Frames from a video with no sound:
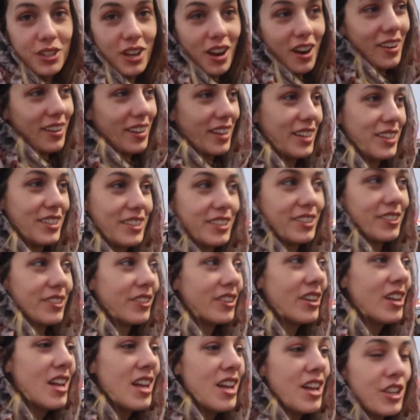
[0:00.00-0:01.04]
Target too.
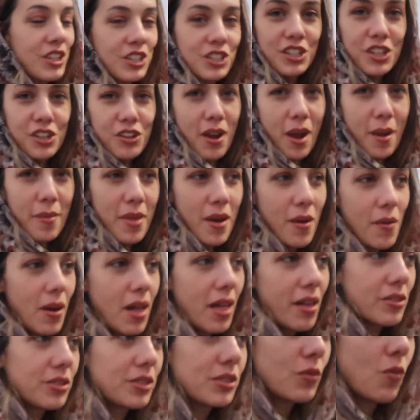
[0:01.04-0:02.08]
Should have grabbed that
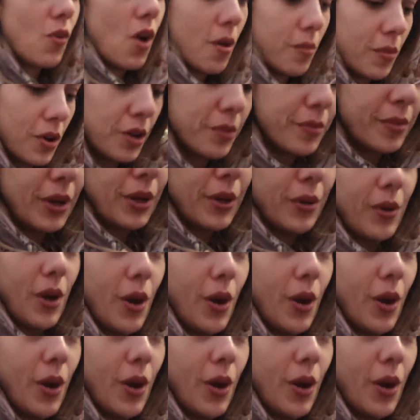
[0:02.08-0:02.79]
while I was in Walmart, but